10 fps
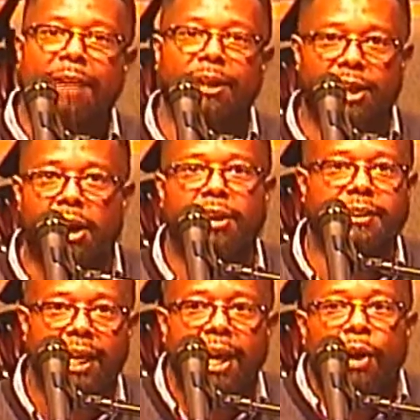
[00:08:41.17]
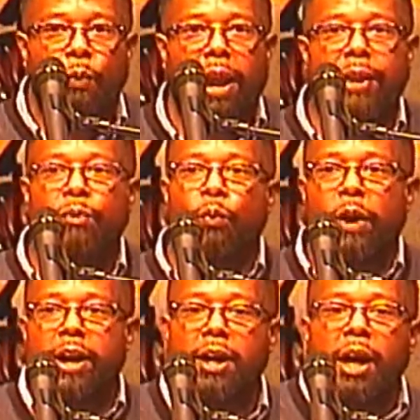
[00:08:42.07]
Because when
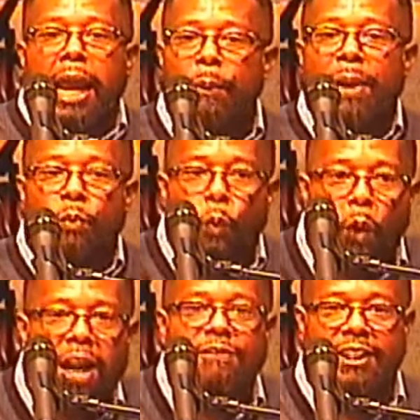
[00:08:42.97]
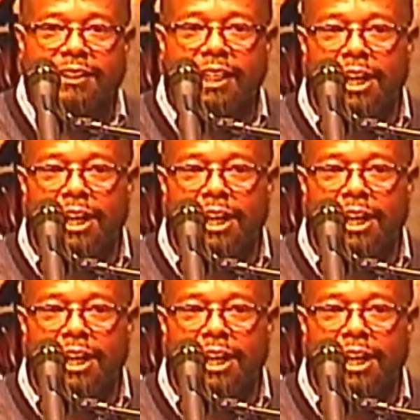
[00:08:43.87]
one of us are